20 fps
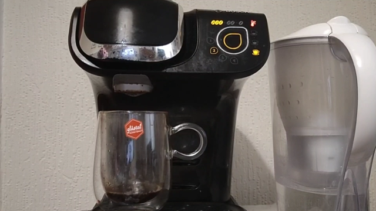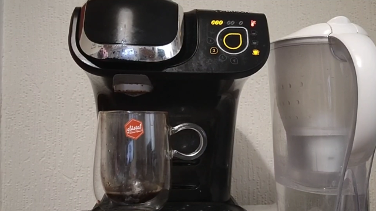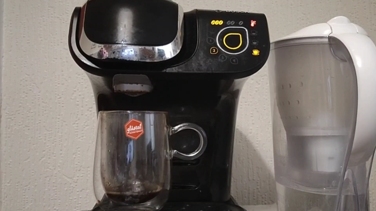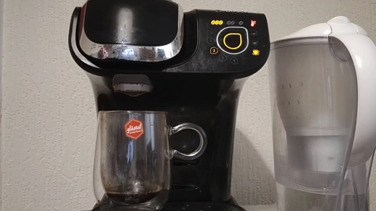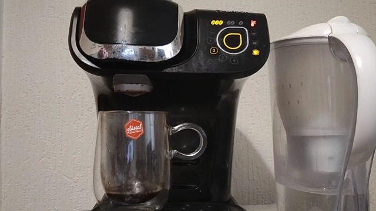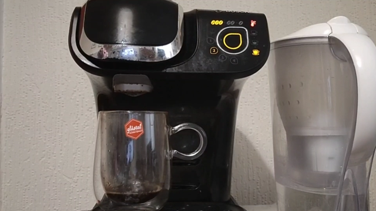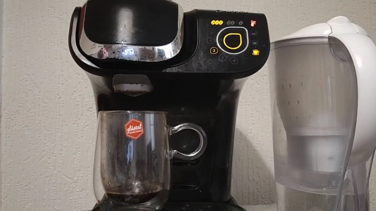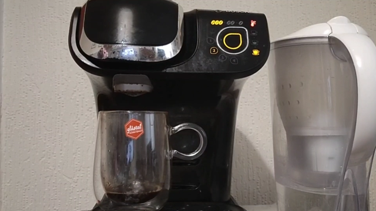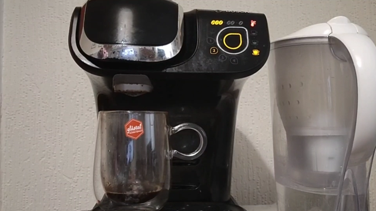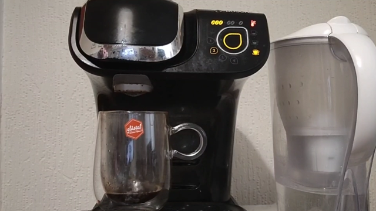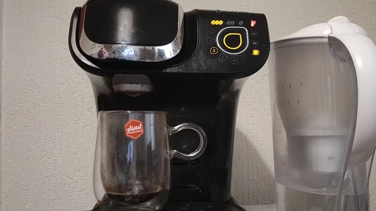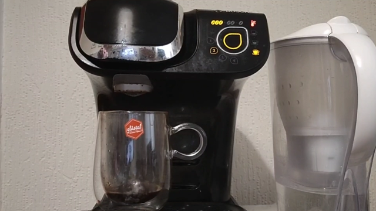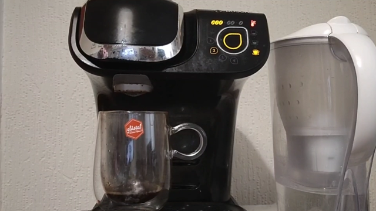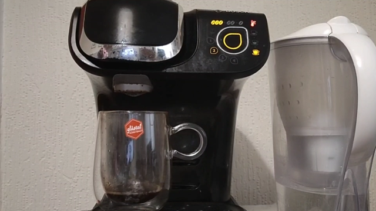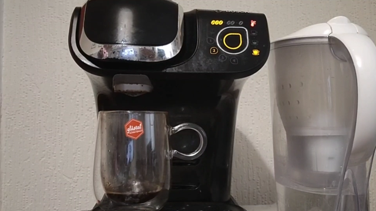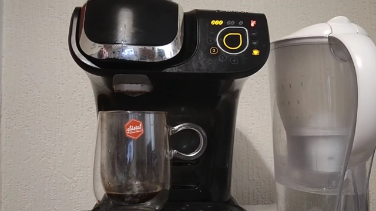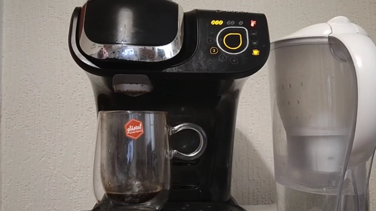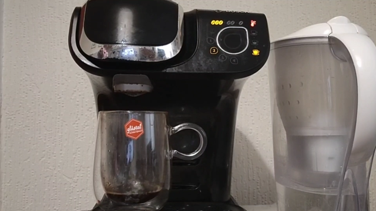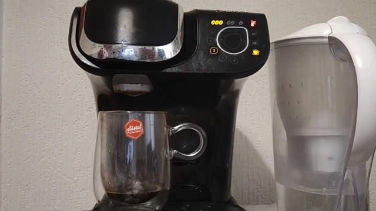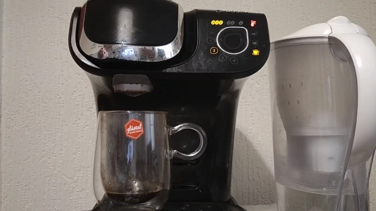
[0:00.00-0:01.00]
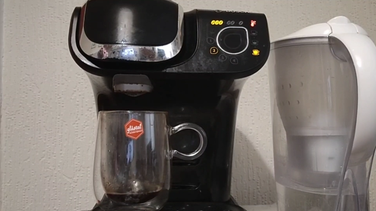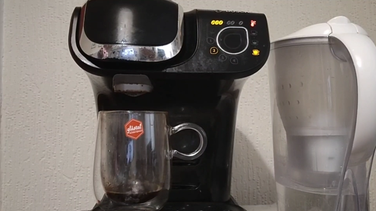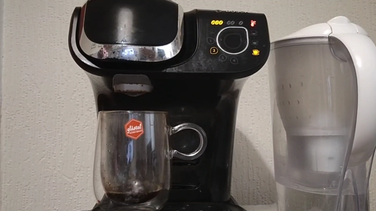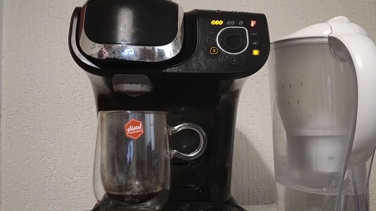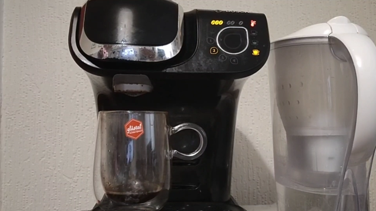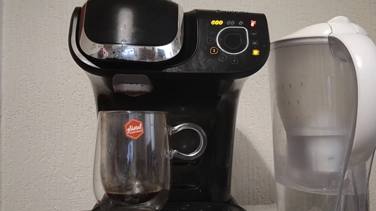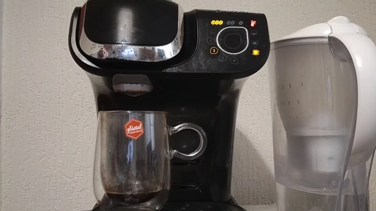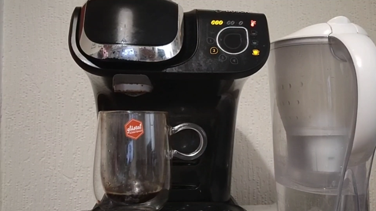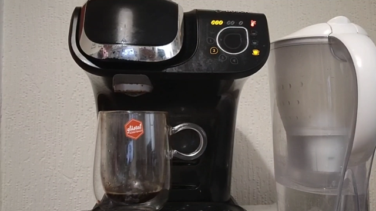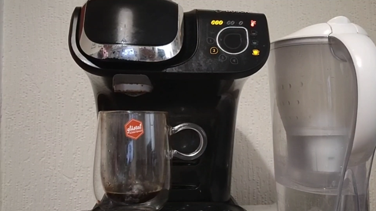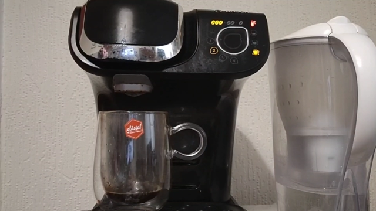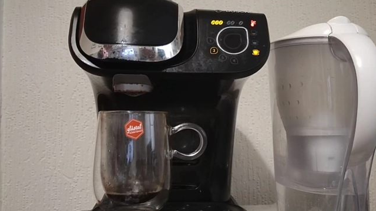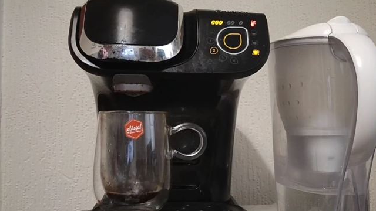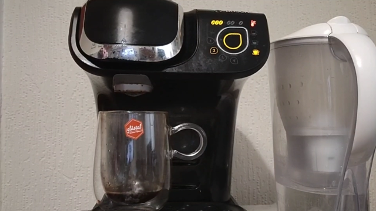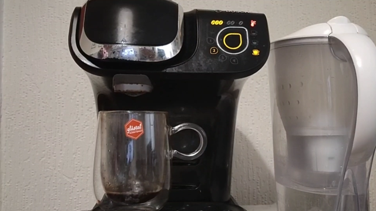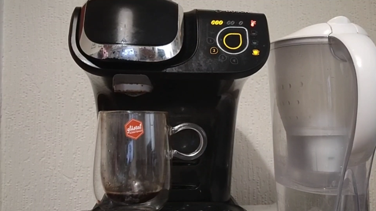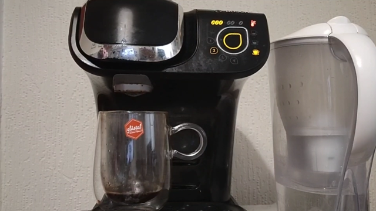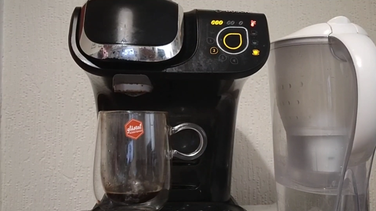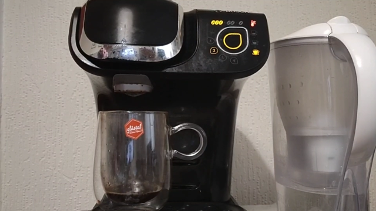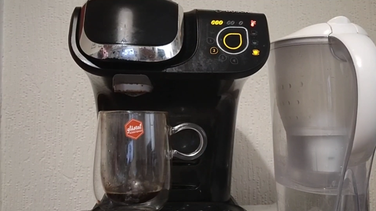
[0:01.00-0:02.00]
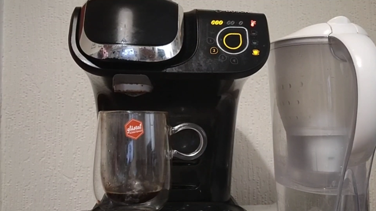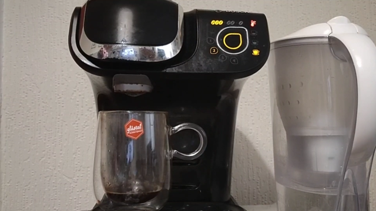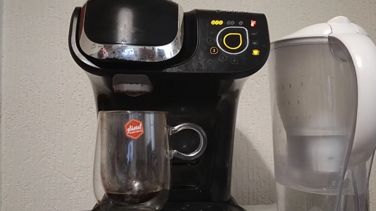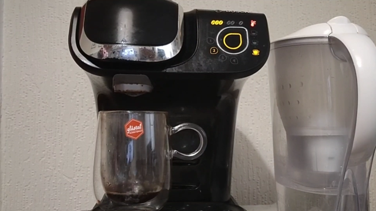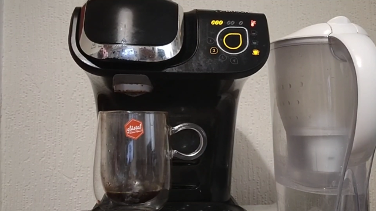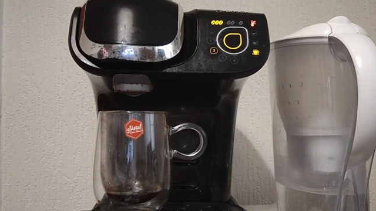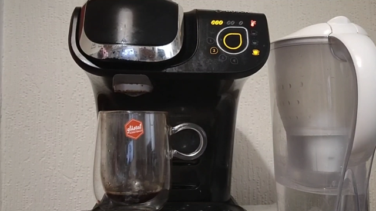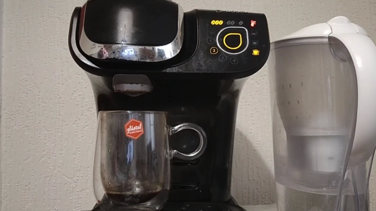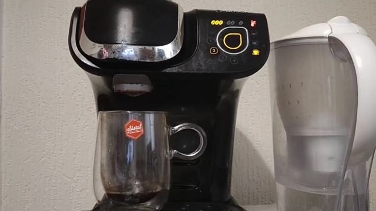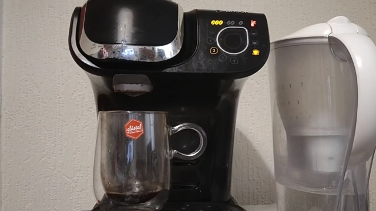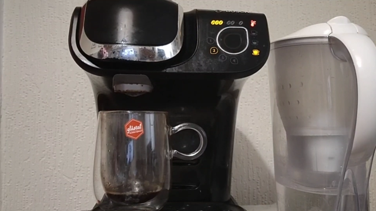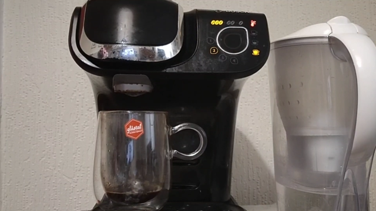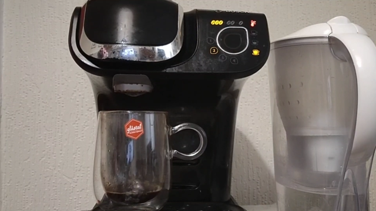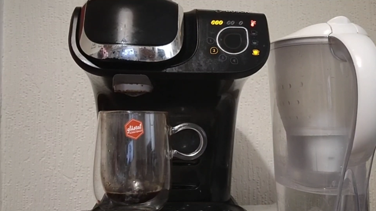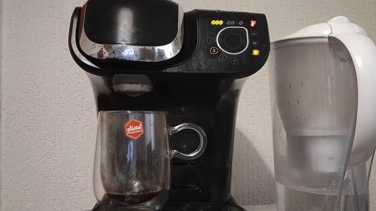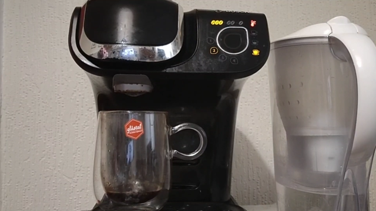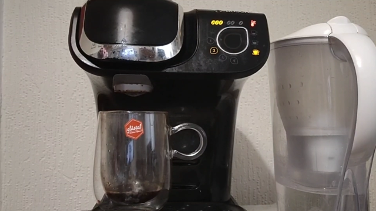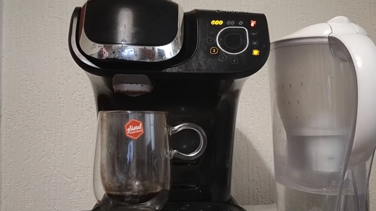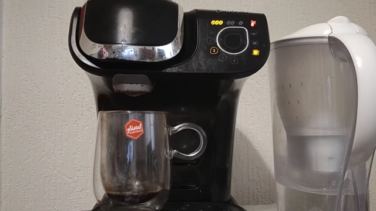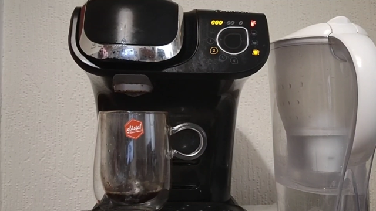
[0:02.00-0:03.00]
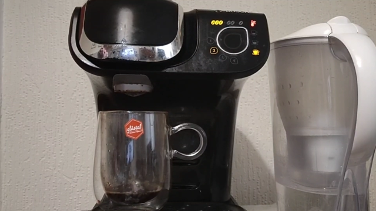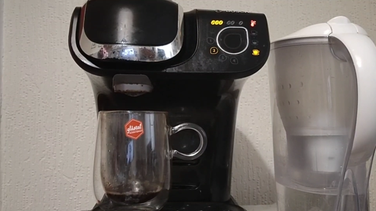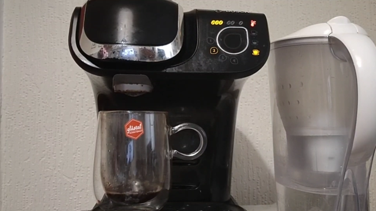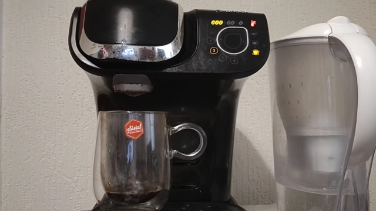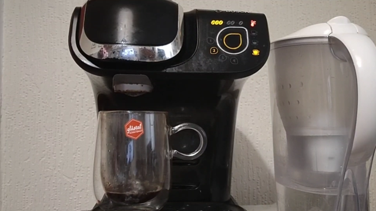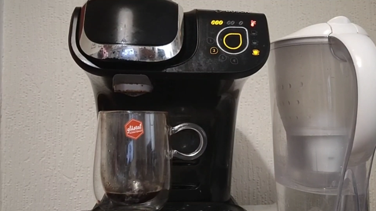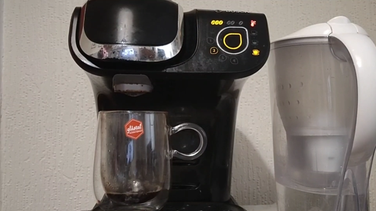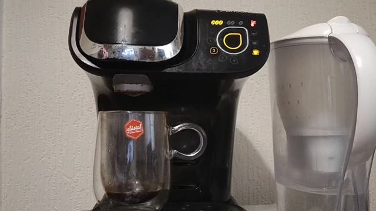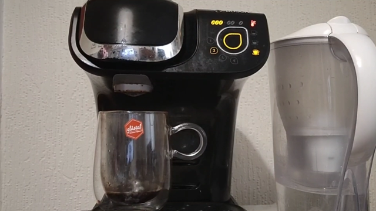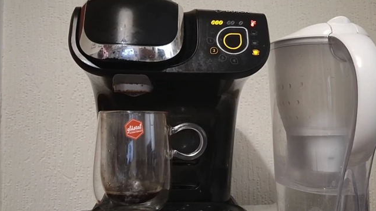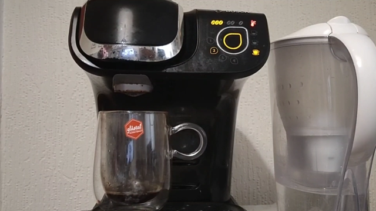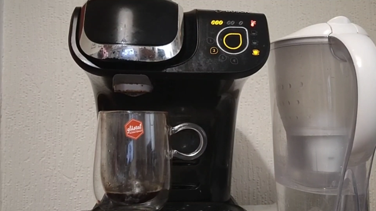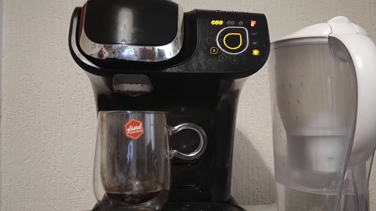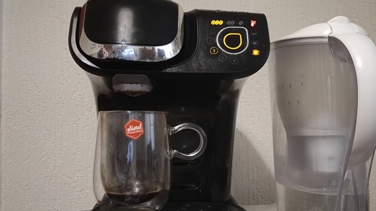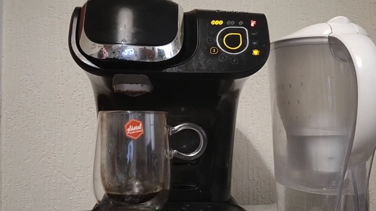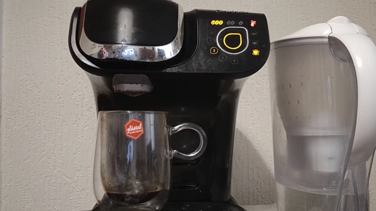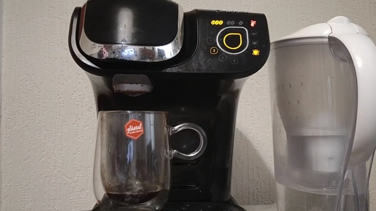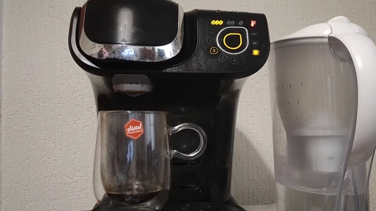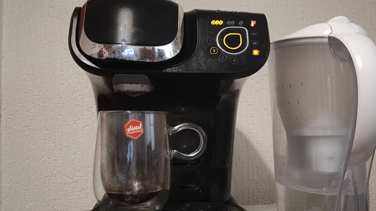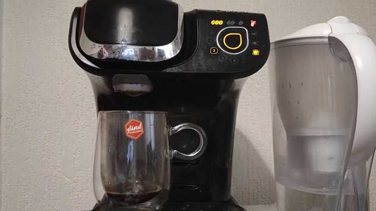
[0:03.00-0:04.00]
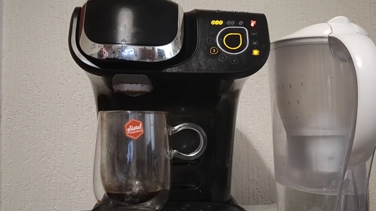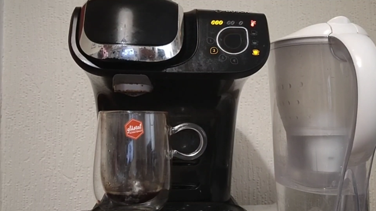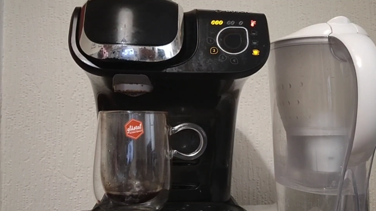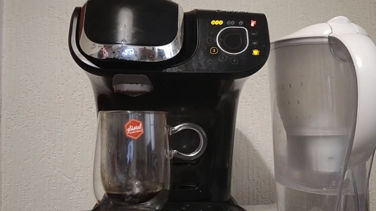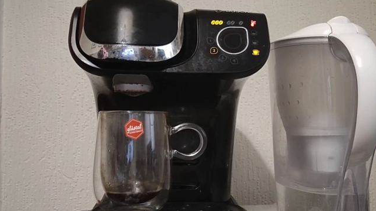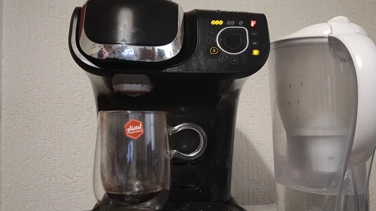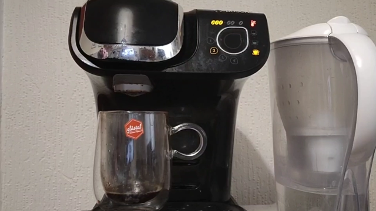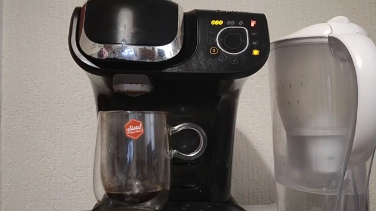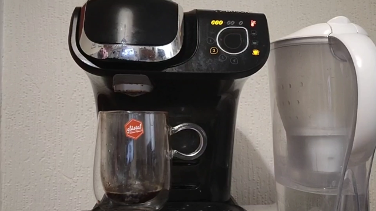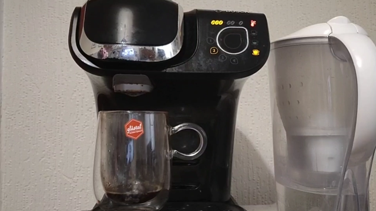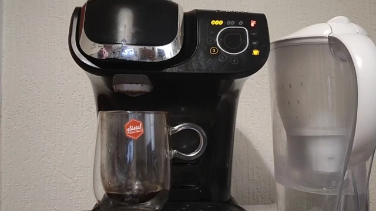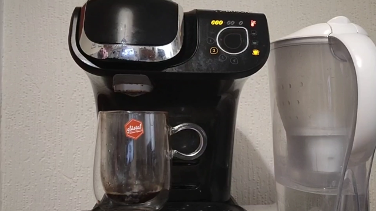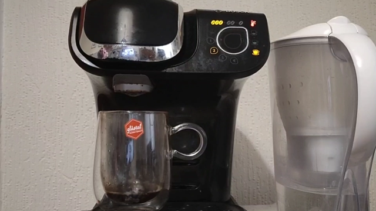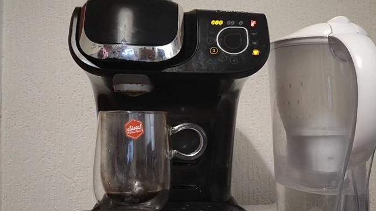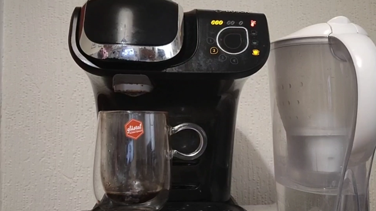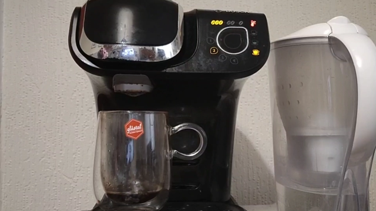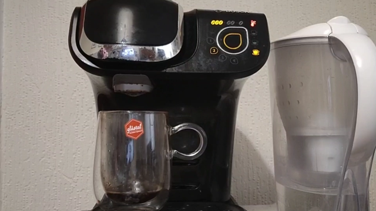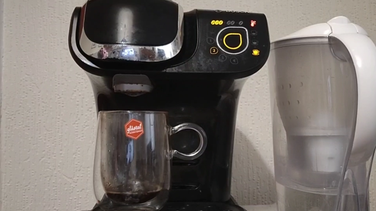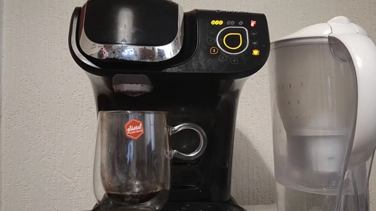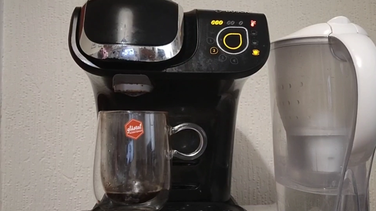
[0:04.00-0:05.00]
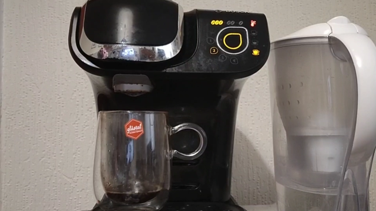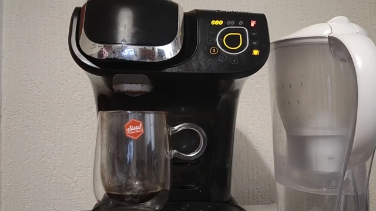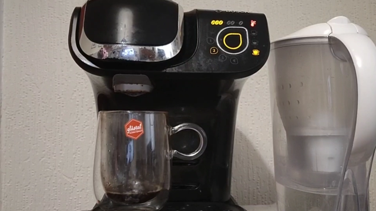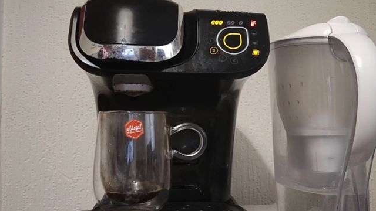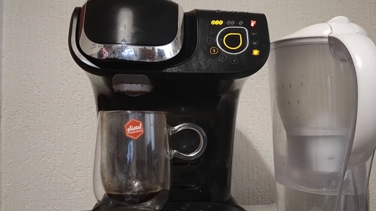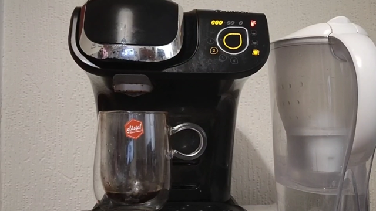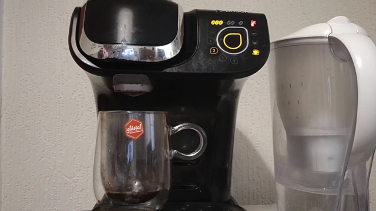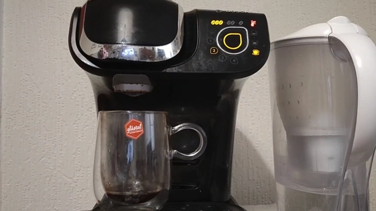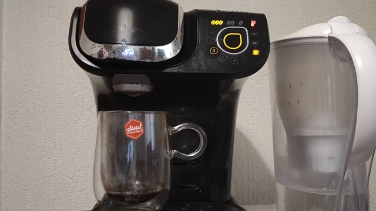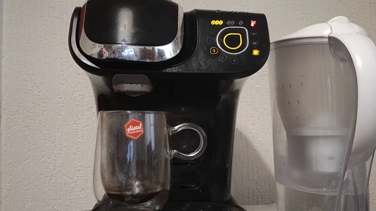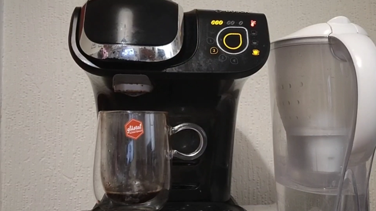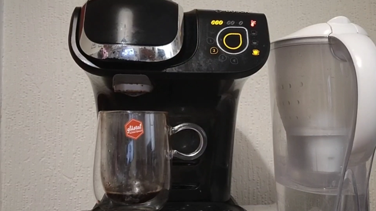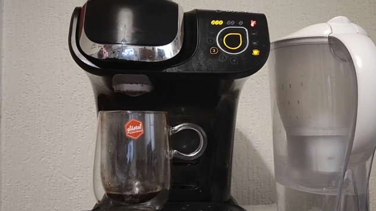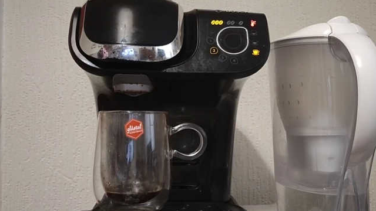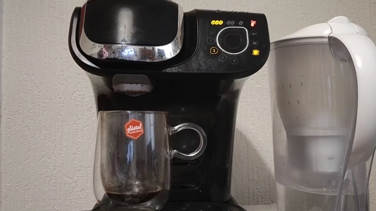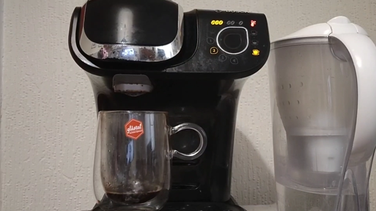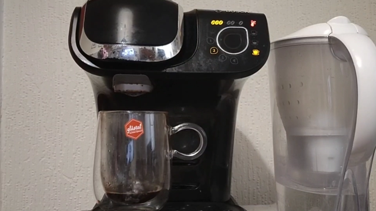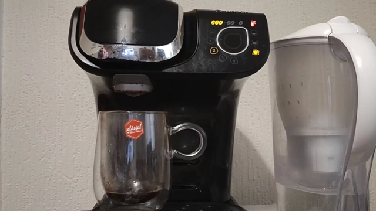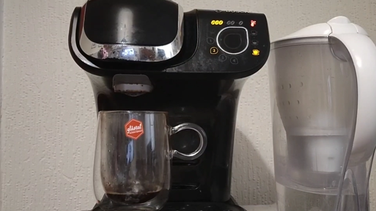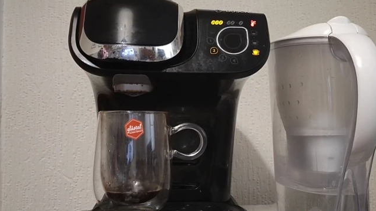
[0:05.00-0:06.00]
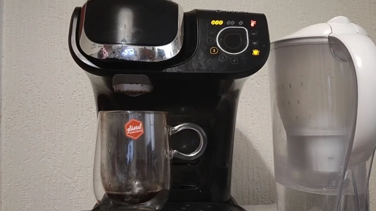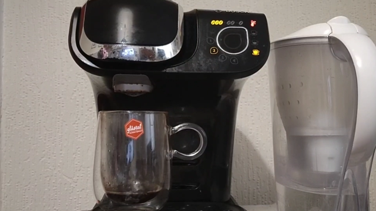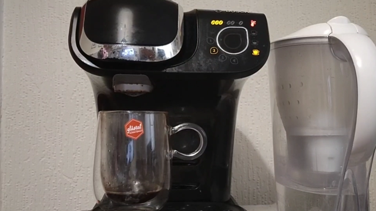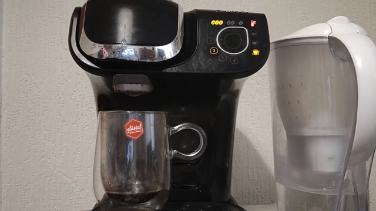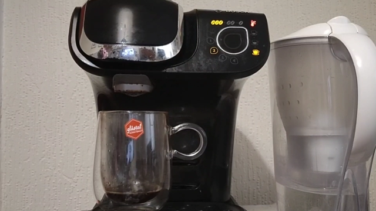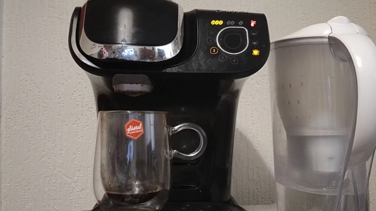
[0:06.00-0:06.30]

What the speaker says: (no speaker visible)